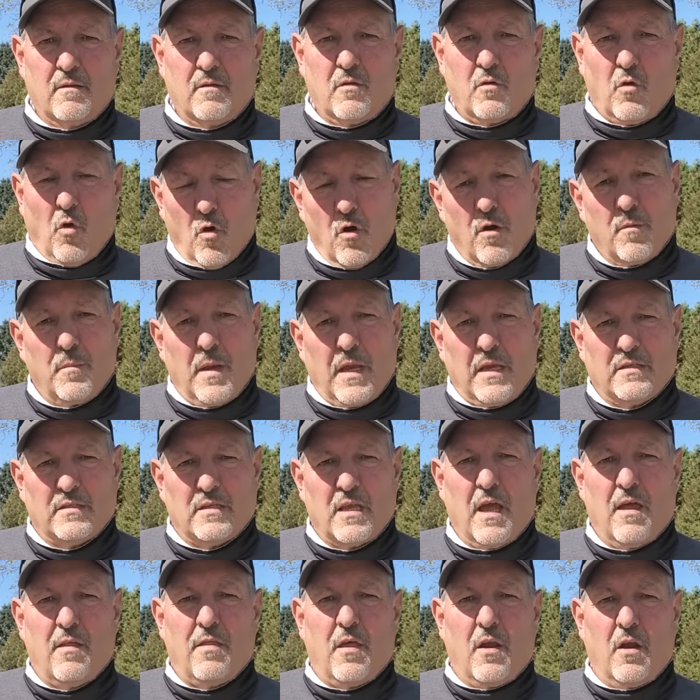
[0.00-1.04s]
corn-based
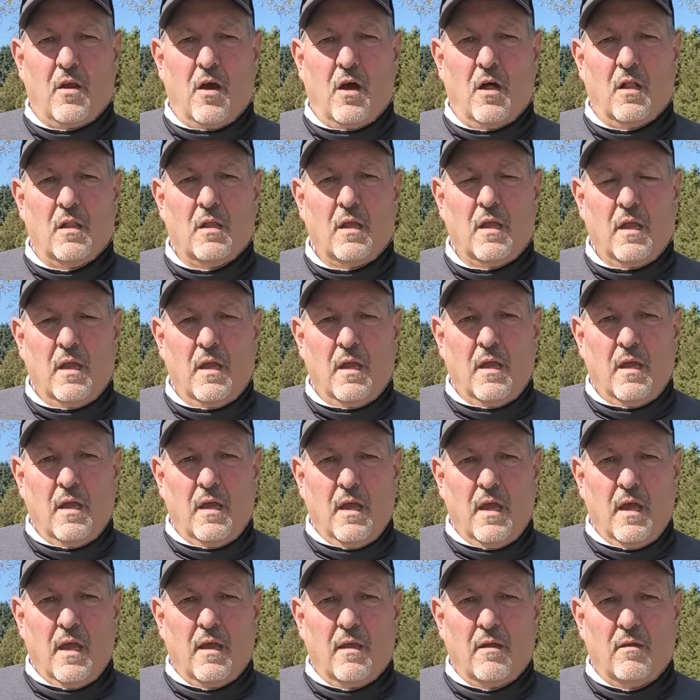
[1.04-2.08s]
ethanol,
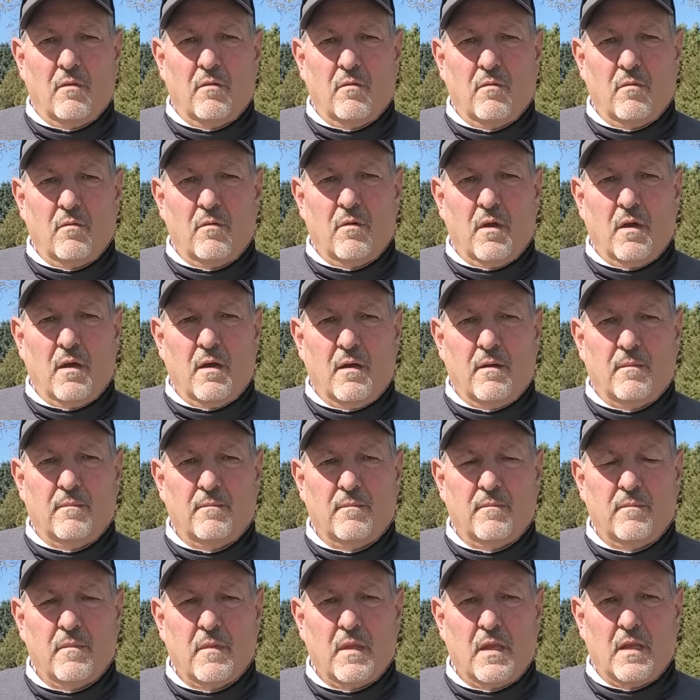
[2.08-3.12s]
and
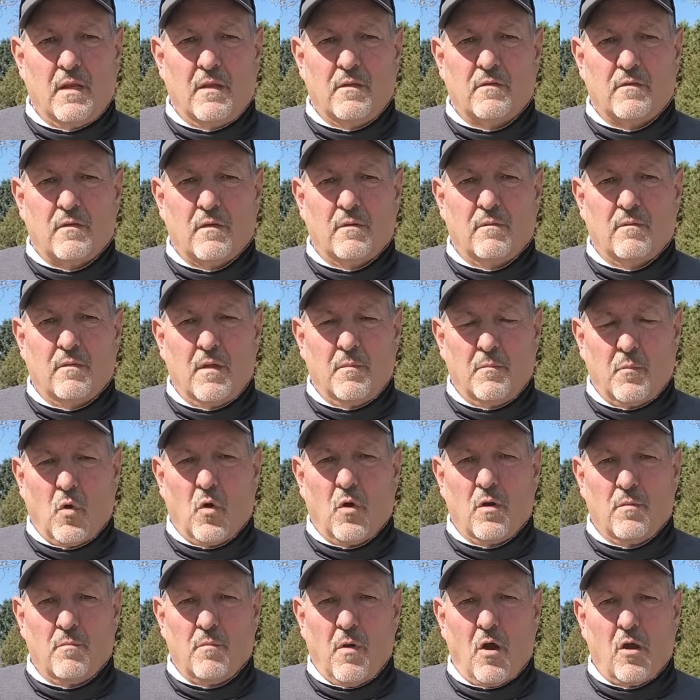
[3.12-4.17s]
it is an
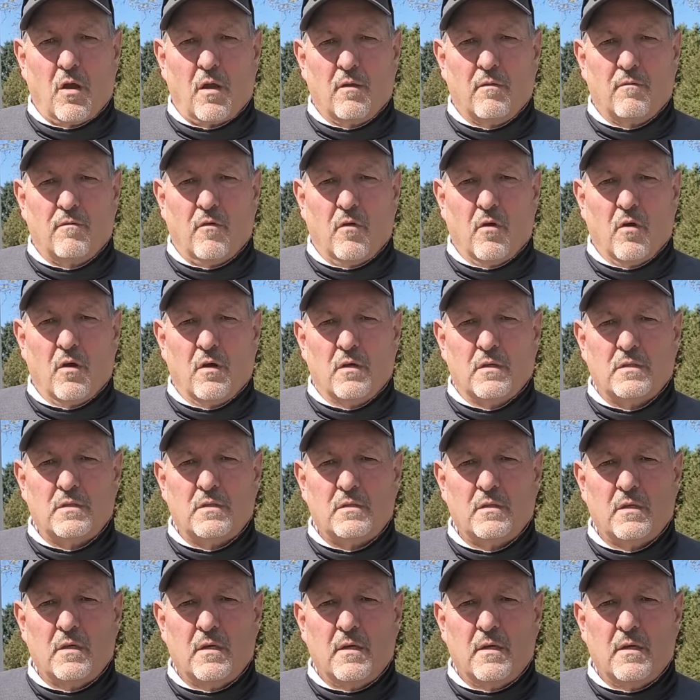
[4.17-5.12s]
important market for us.